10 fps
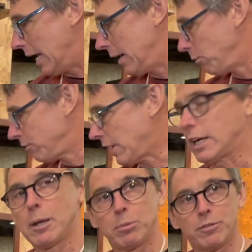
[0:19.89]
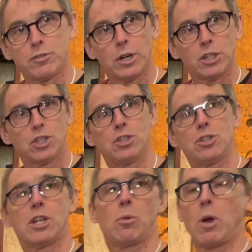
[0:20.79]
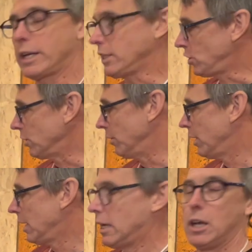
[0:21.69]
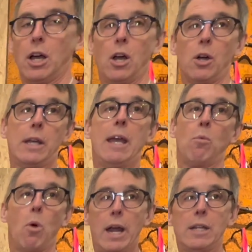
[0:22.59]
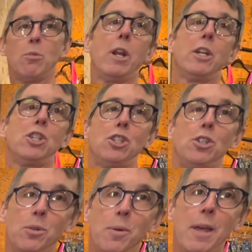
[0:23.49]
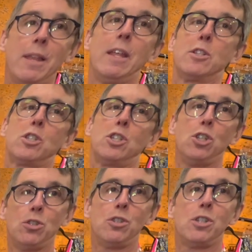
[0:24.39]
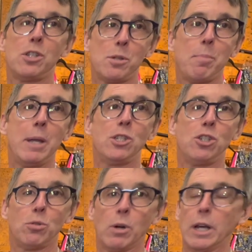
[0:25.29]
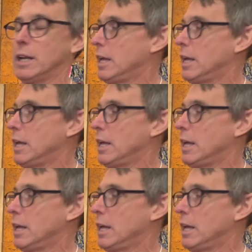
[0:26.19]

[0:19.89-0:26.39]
We've got a couple of trail shoes and a walking shoe. Okay, why do you want a shoe that's tuned to the pace you run?